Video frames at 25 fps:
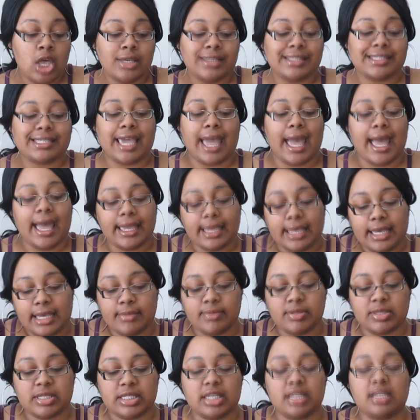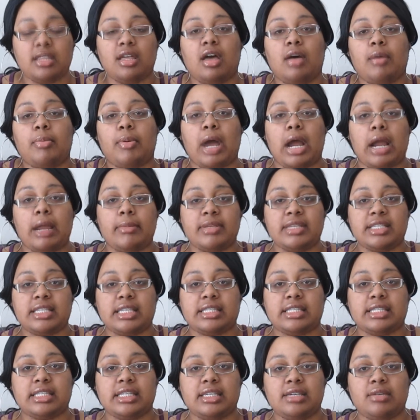Sky comes to the apartment
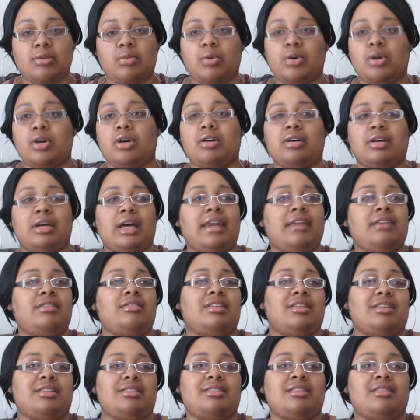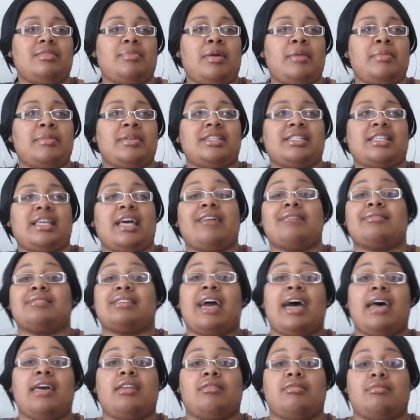to see, well, I don't know, is it an apartment, is it a
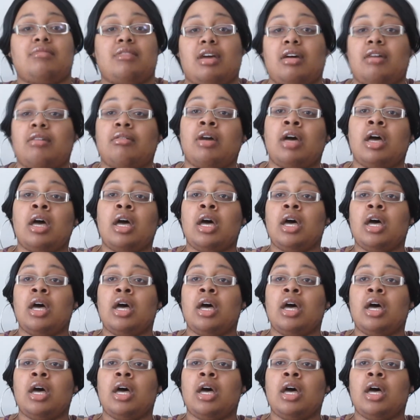house? I don't know.